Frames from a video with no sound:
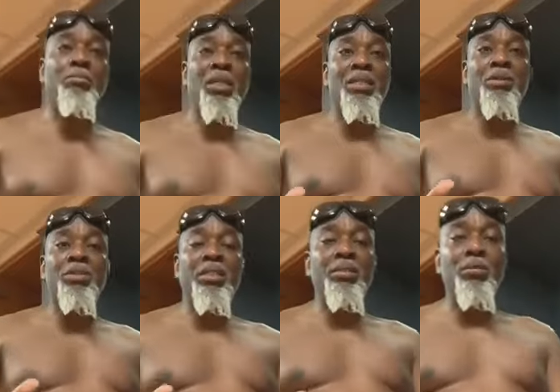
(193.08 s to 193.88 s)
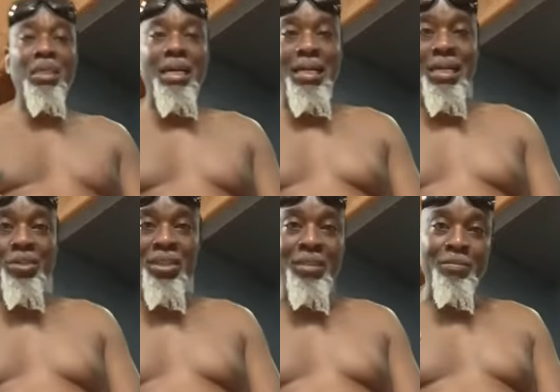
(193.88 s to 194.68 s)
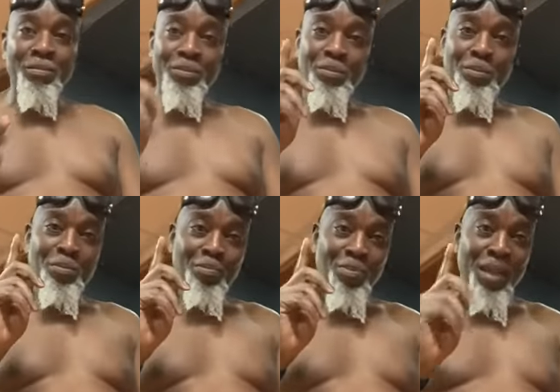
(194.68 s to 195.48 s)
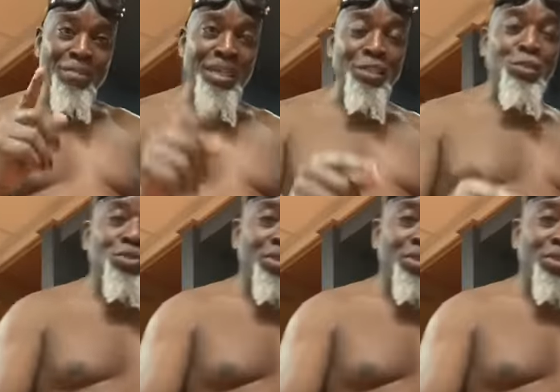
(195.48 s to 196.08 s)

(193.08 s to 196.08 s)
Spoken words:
breakdown details. I actually managed to